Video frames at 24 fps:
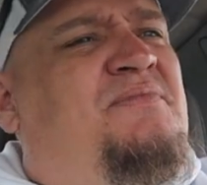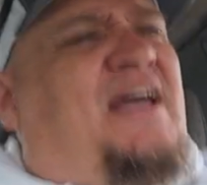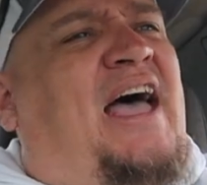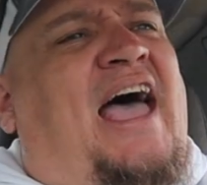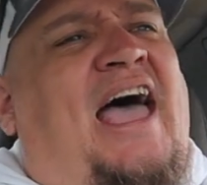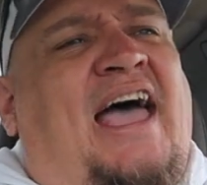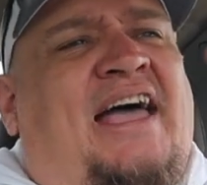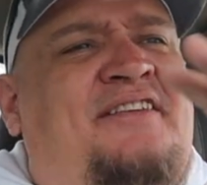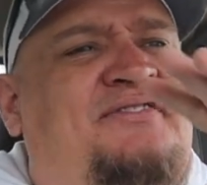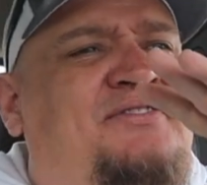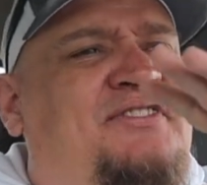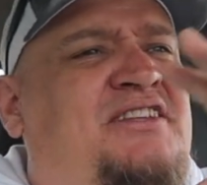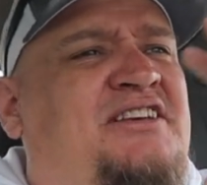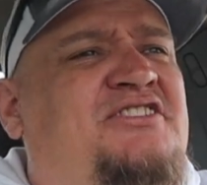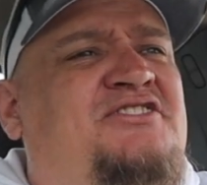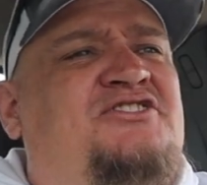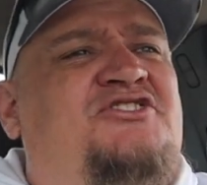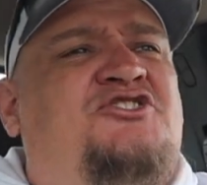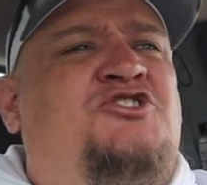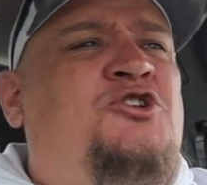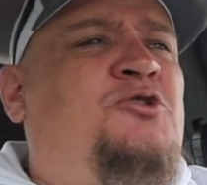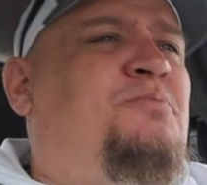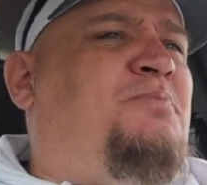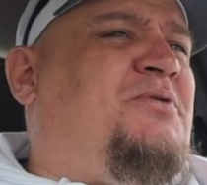adding the
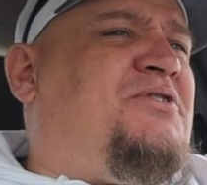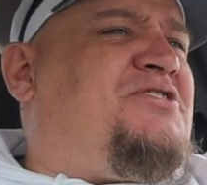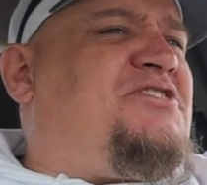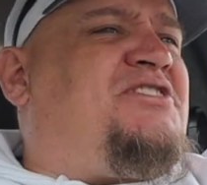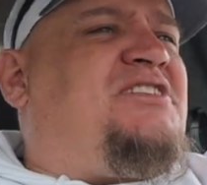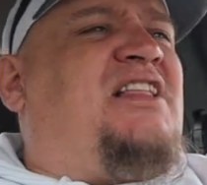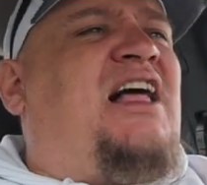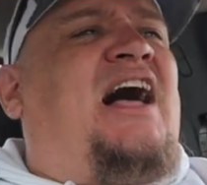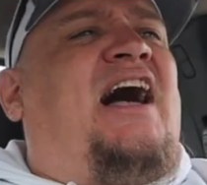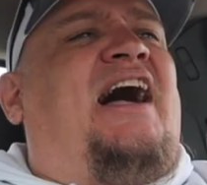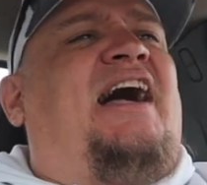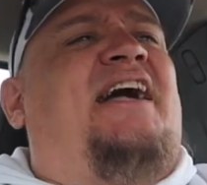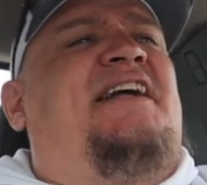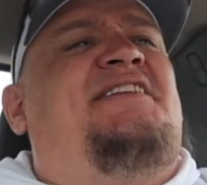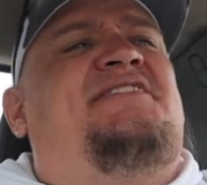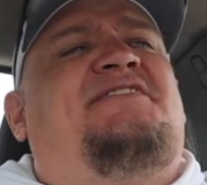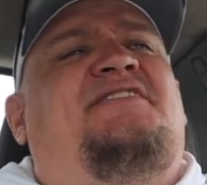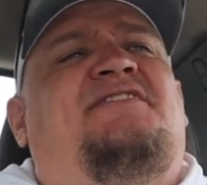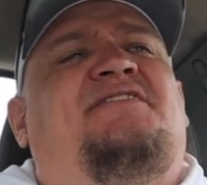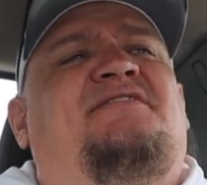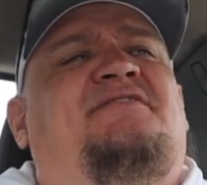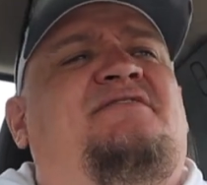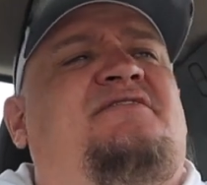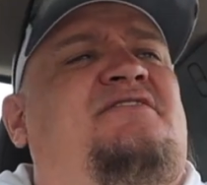super
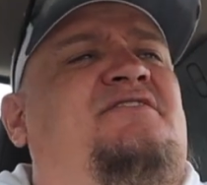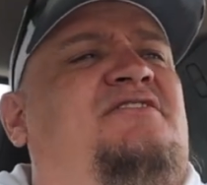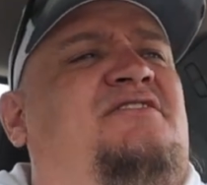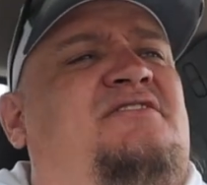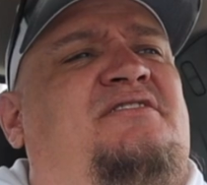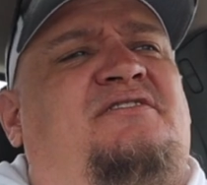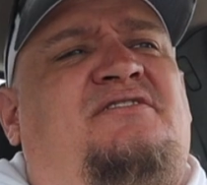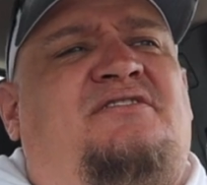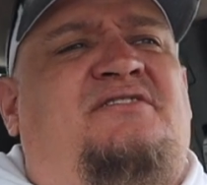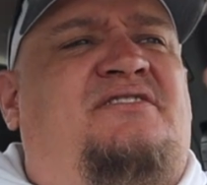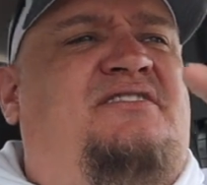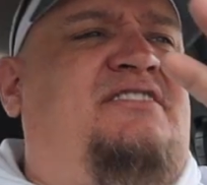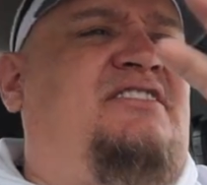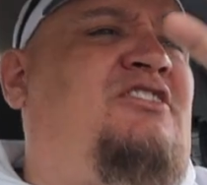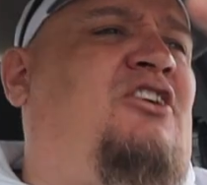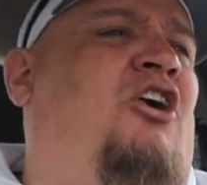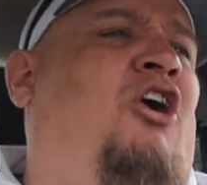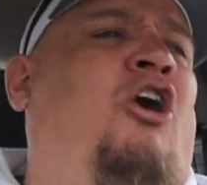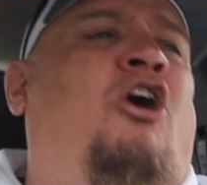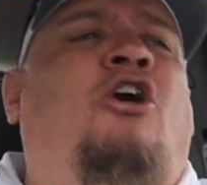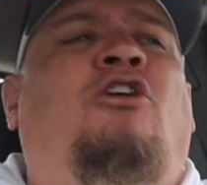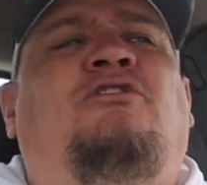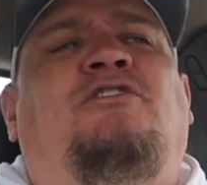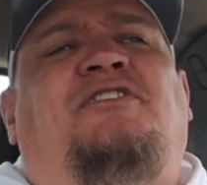slides and
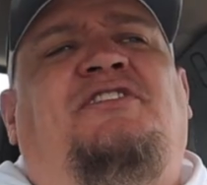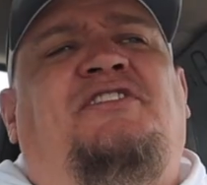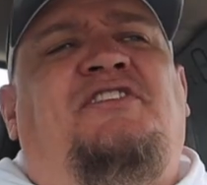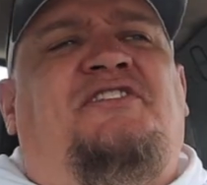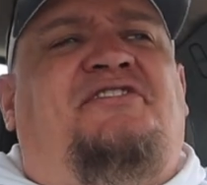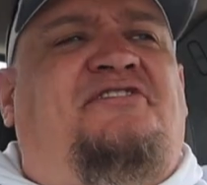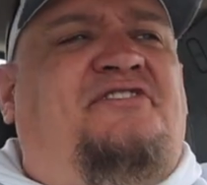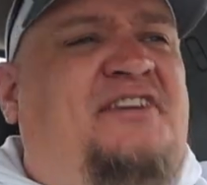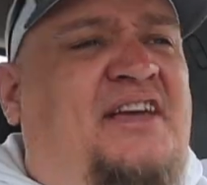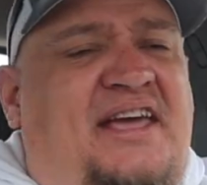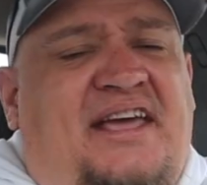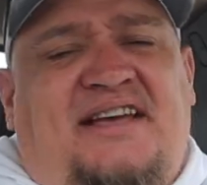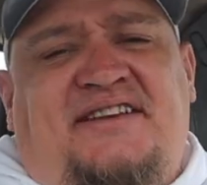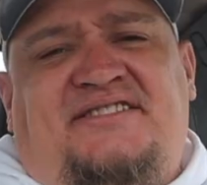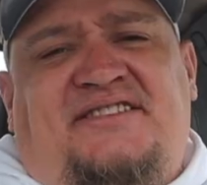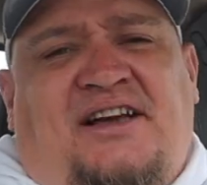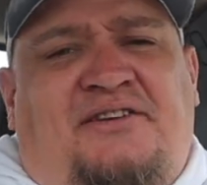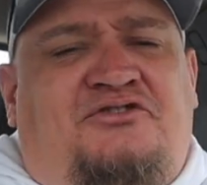all of the things.